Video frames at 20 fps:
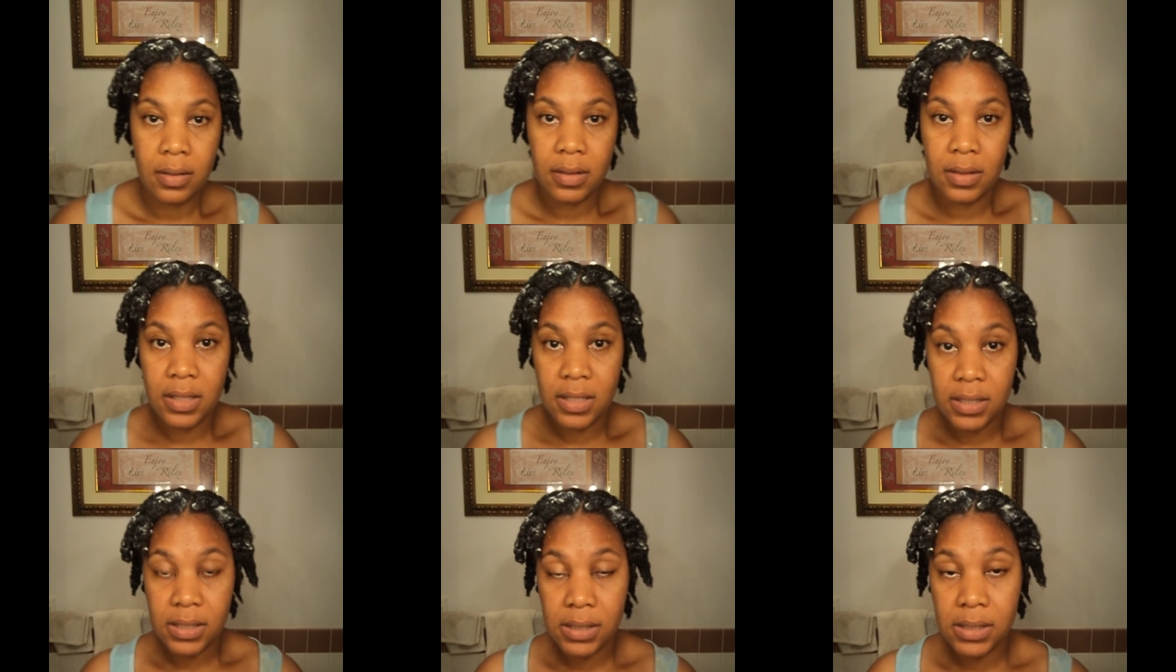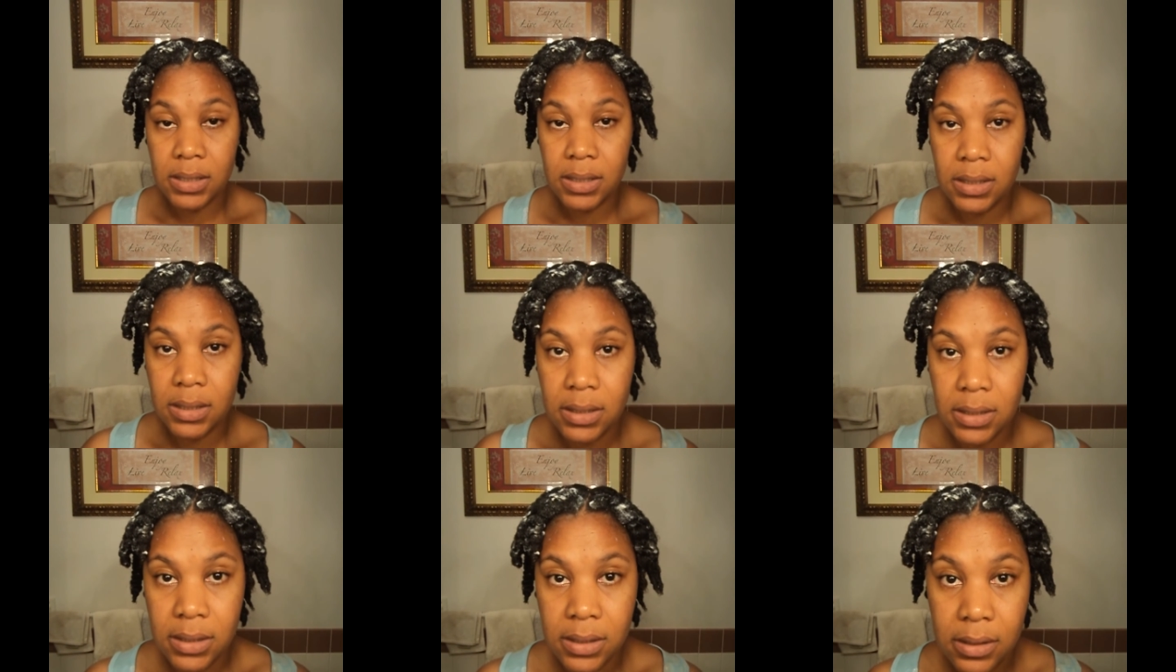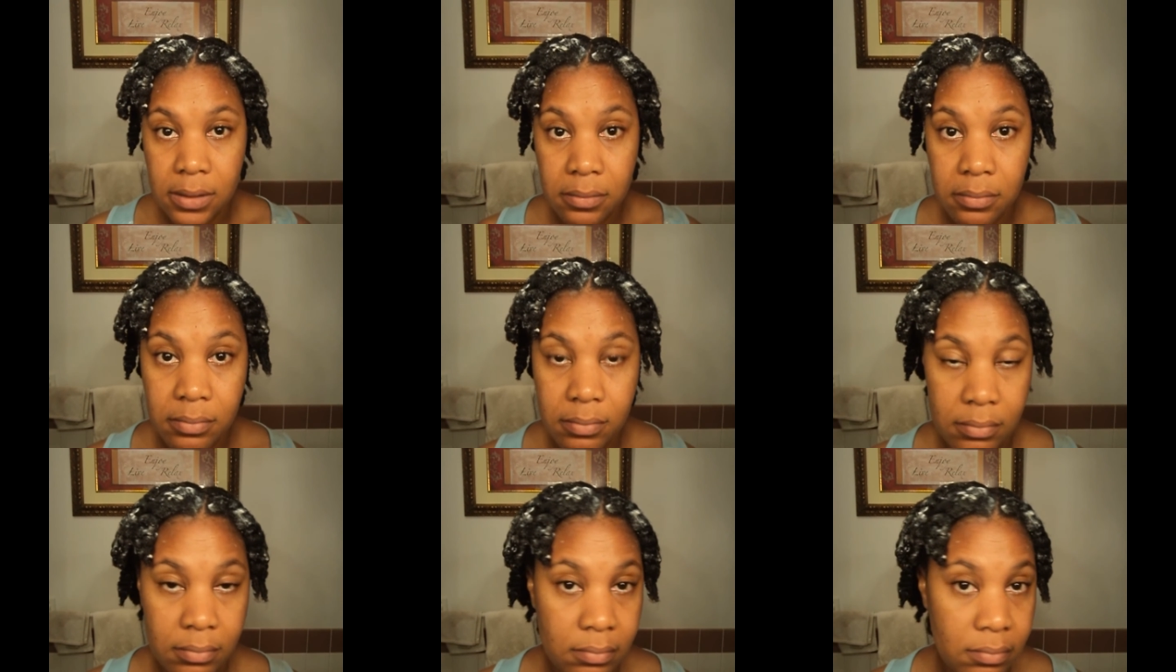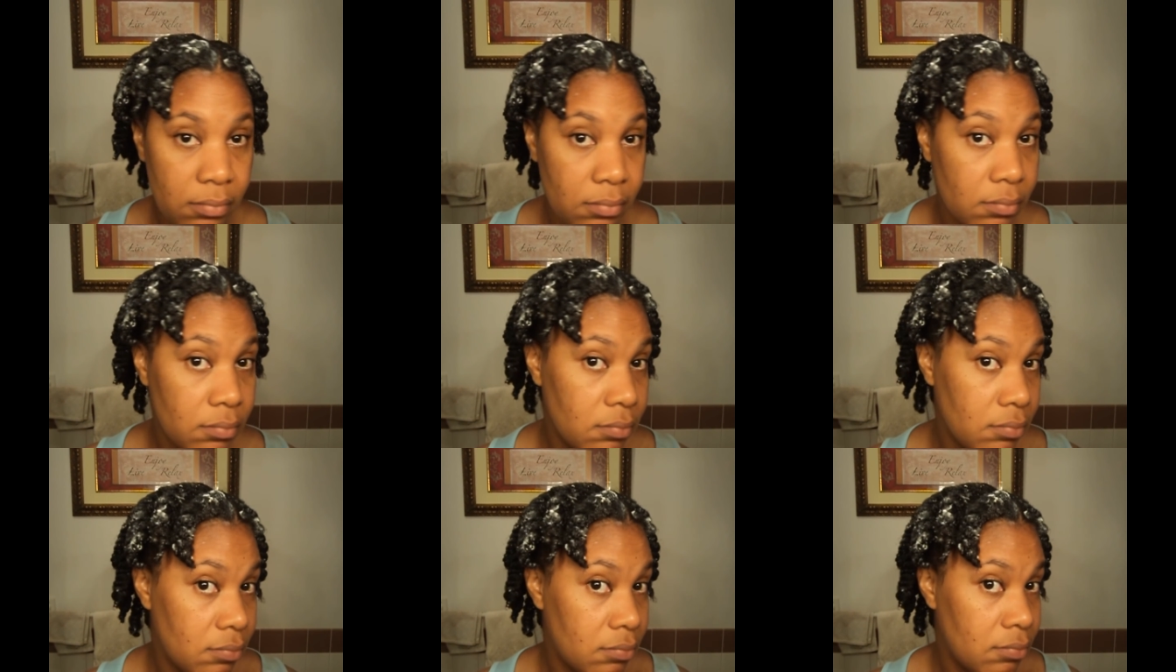this is
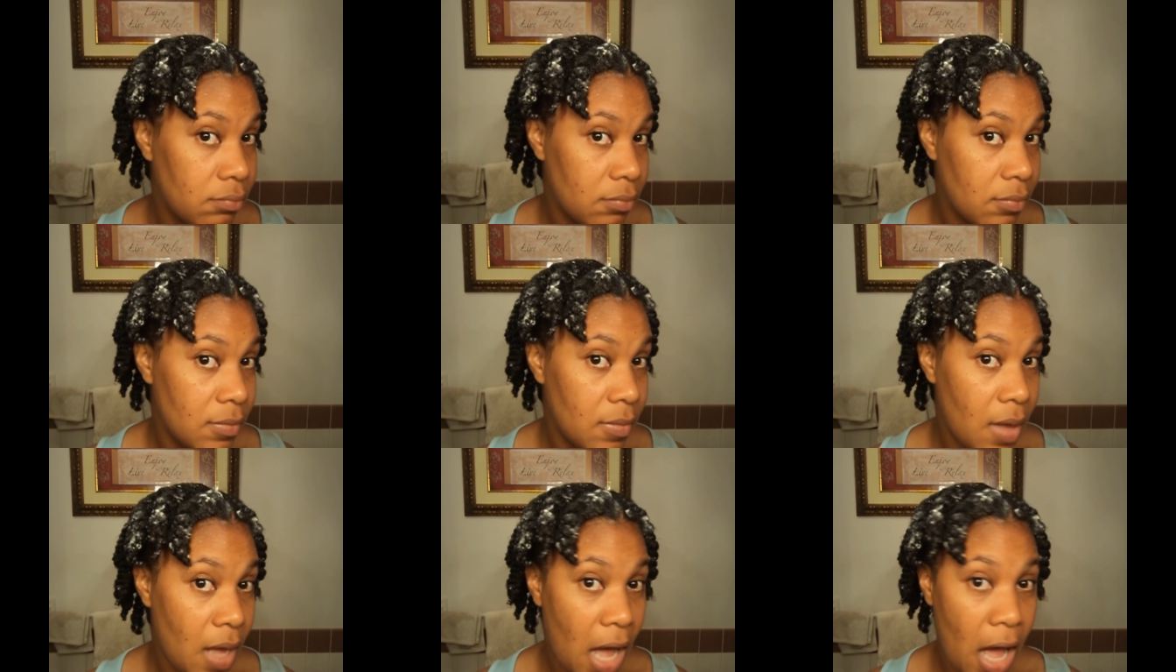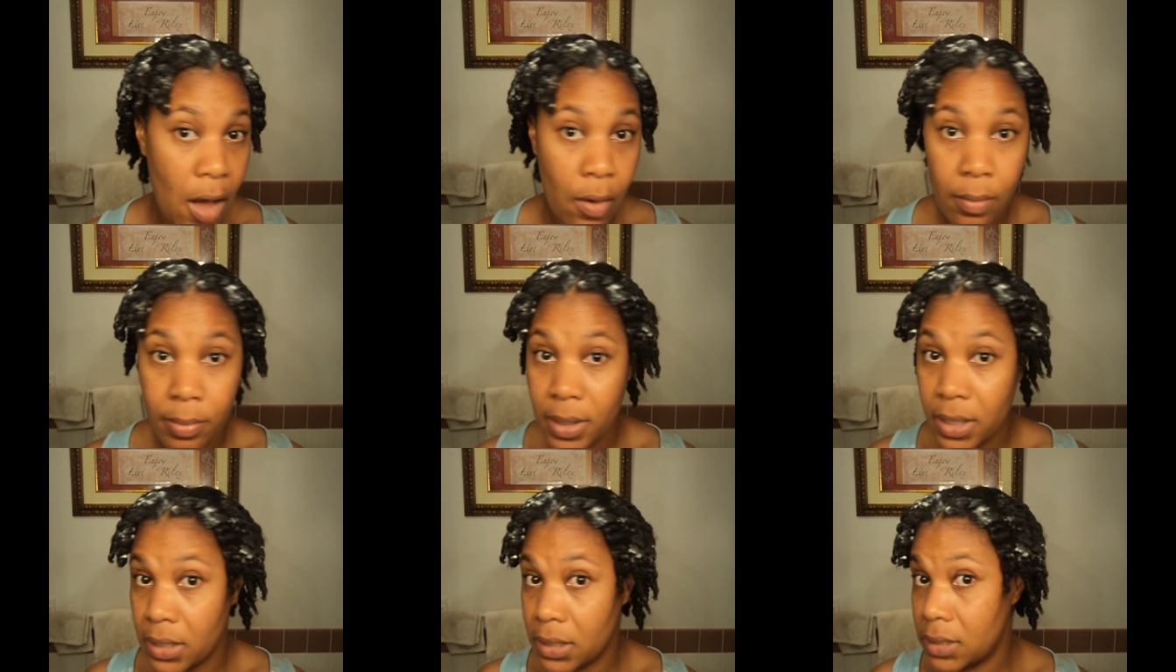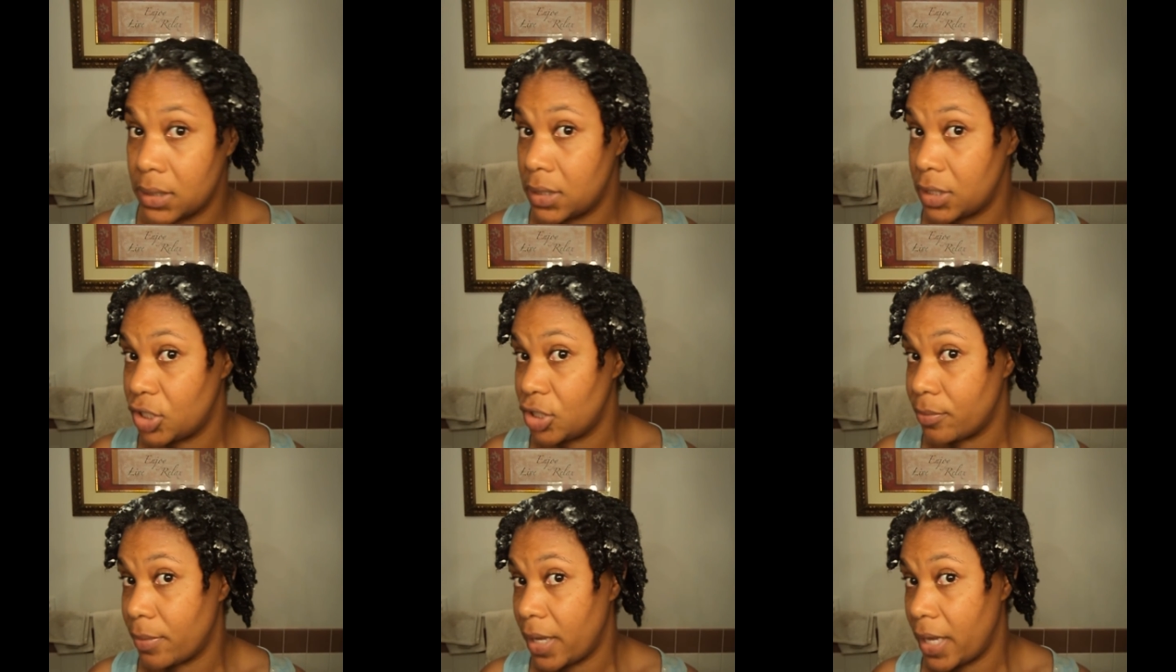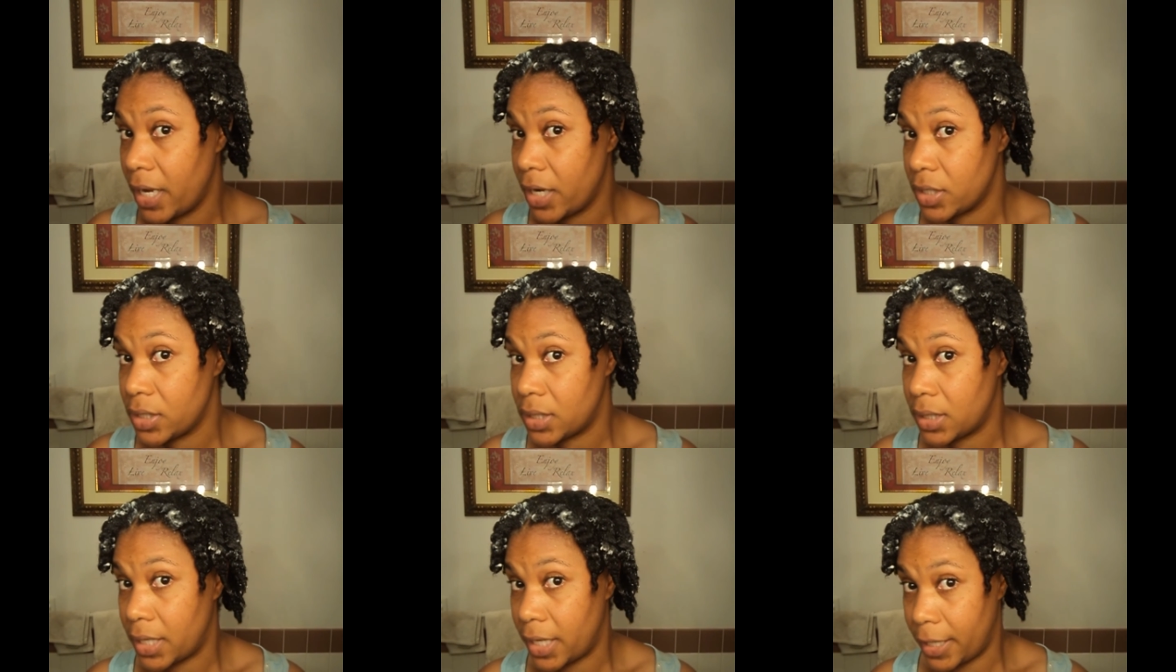how I'm going to condition my hair
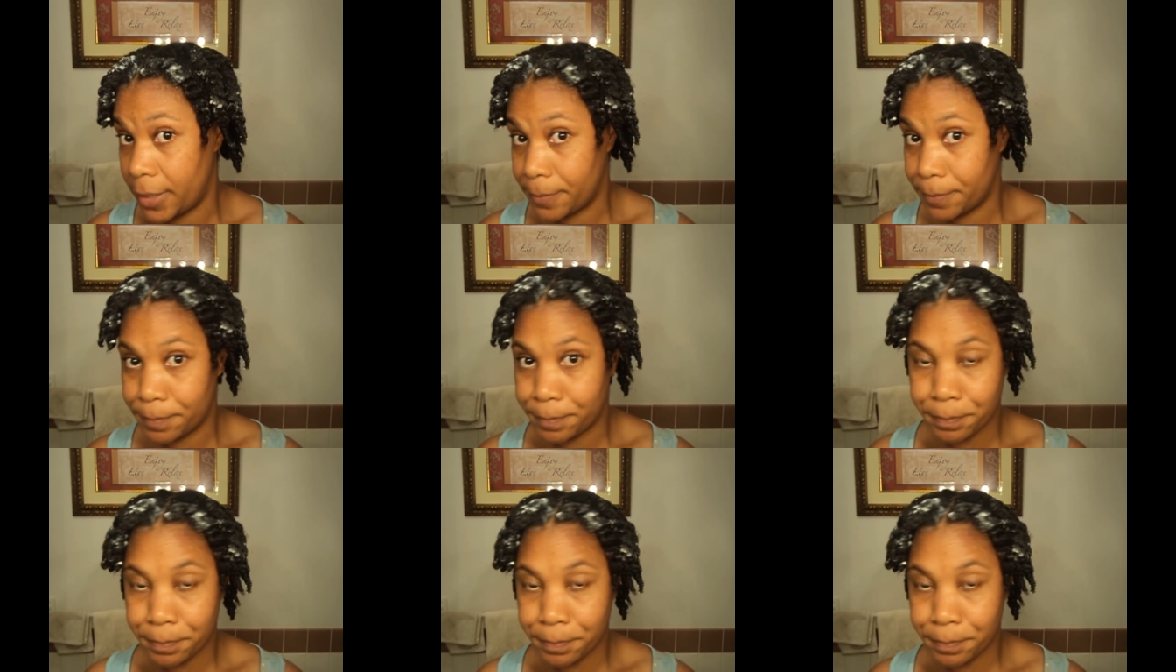tonight.